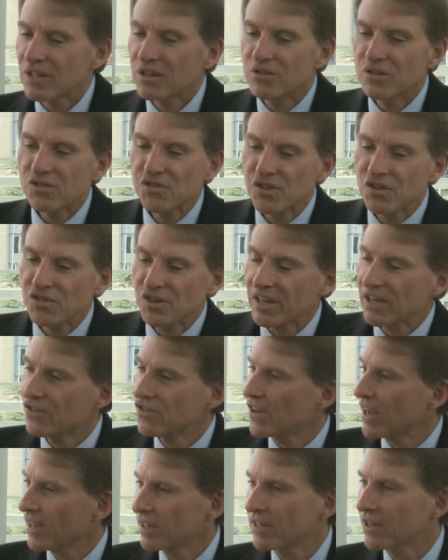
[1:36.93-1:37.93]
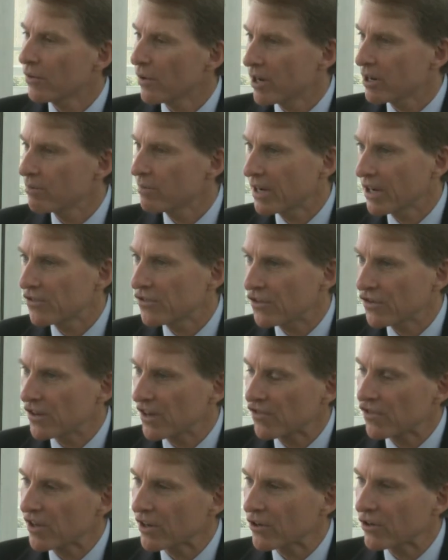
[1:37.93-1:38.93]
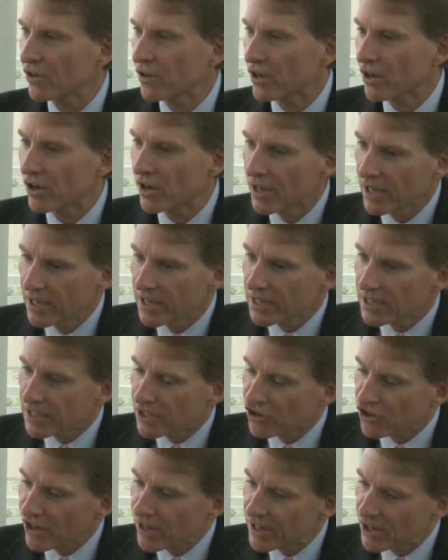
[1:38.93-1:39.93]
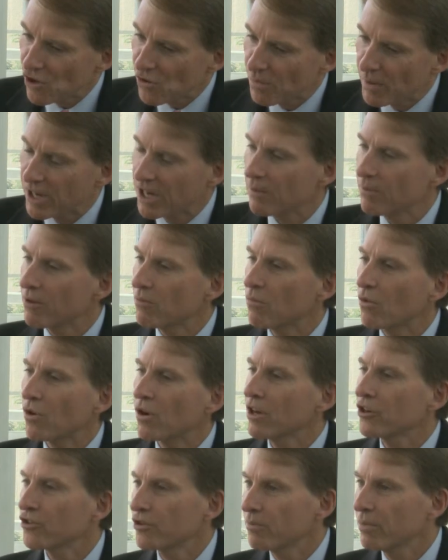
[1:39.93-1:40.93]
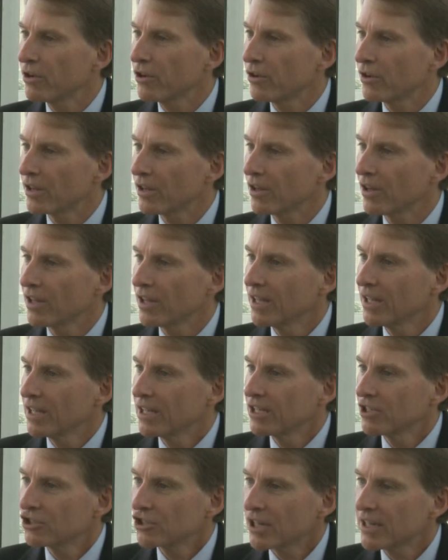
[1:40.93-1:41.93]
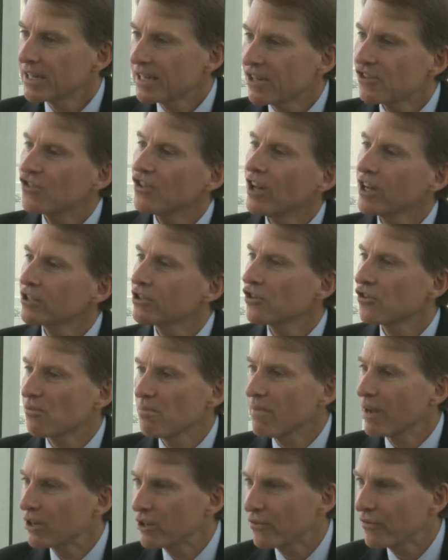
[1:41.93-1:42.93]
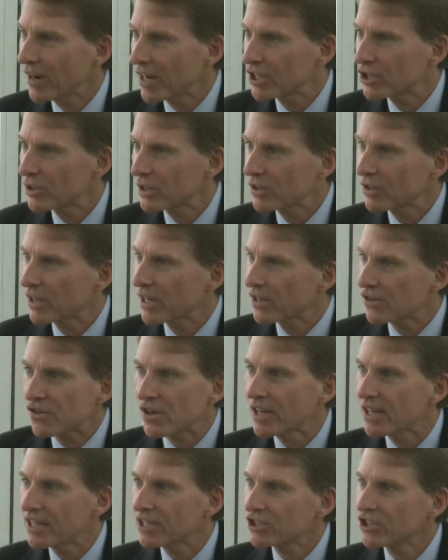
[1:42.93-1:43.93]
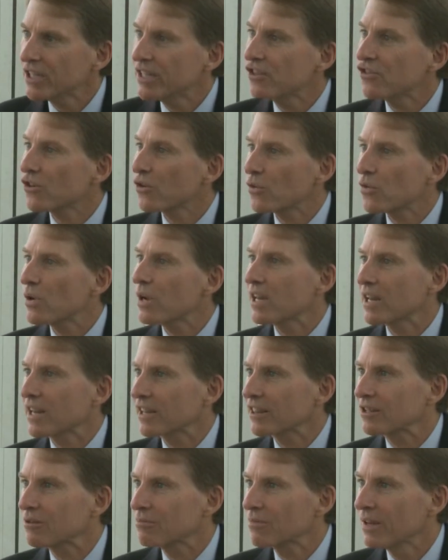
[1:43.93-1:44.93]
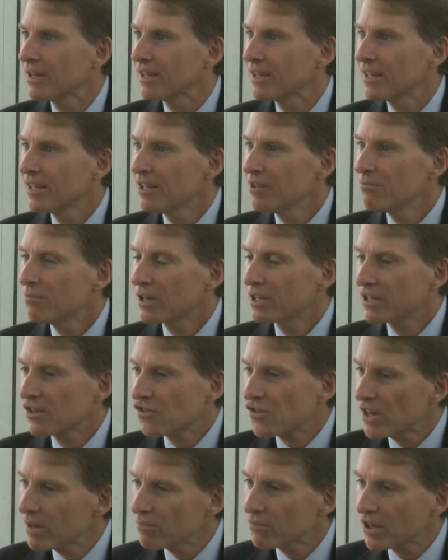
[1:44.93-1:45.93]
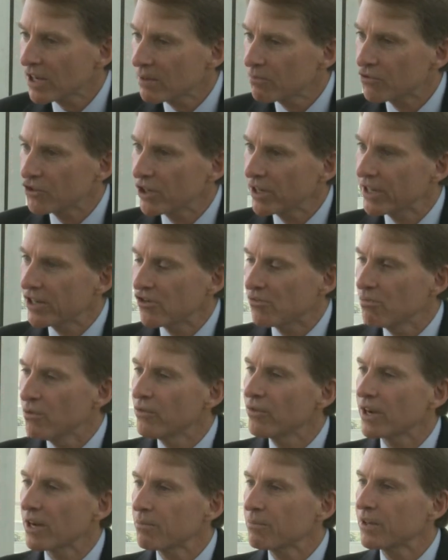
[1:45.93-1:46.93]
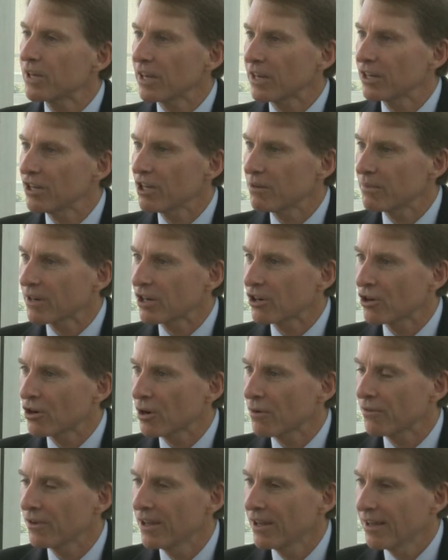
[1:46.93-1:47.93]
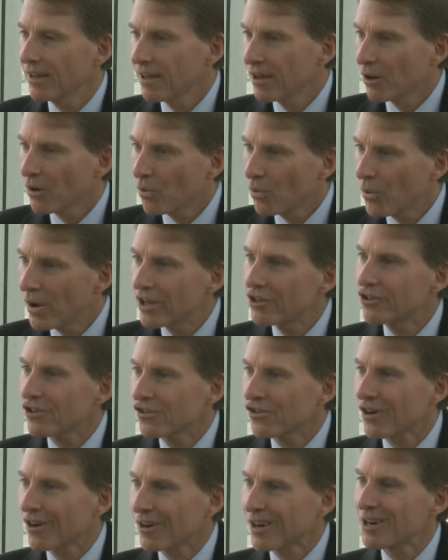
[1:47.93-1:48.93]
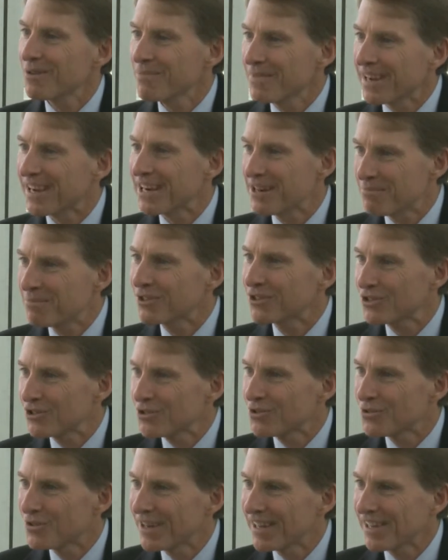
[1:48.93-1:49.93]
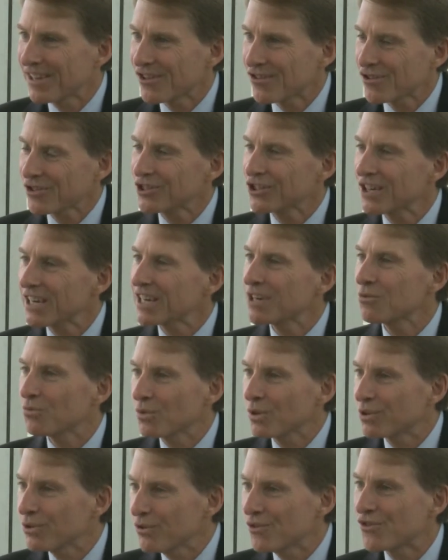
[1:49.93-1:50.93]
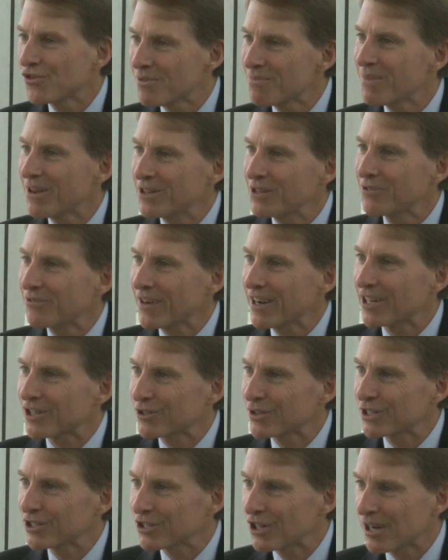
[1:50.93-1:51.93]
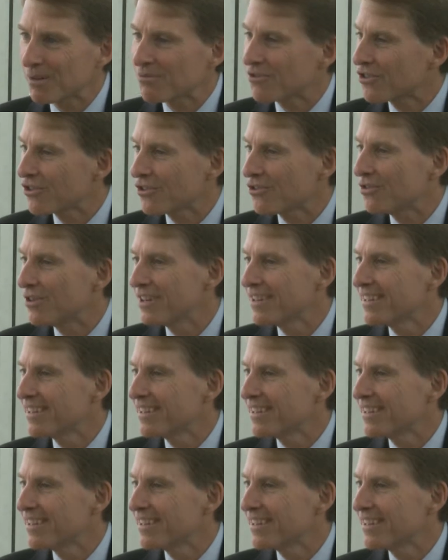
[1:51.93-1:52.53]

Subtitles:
This is exactly right, because as I said earlier, China is becoming more entrepreneurial. China is not just manufacturing things, China is creating them. But at the same time, China is moving up the economic curve. Wages are coming up too. So China will lose some manufacturing jobs to